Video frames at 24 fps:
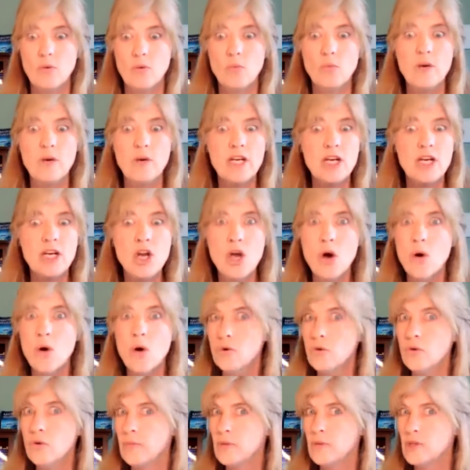We know
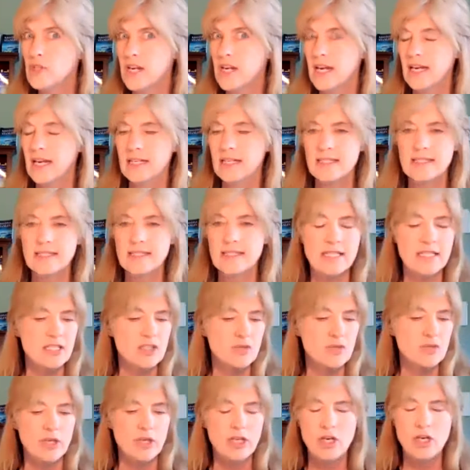who the protagonist
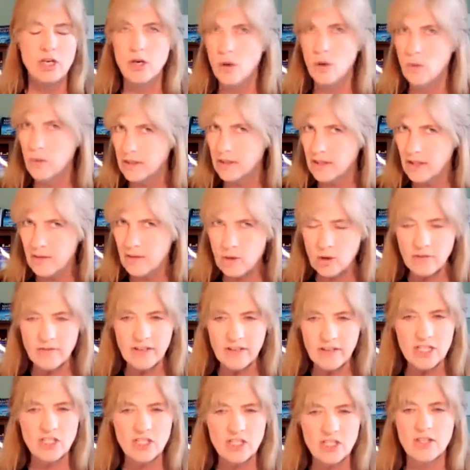is. We know what their
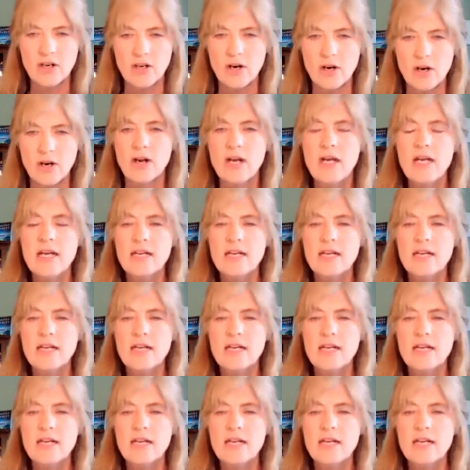motivations are.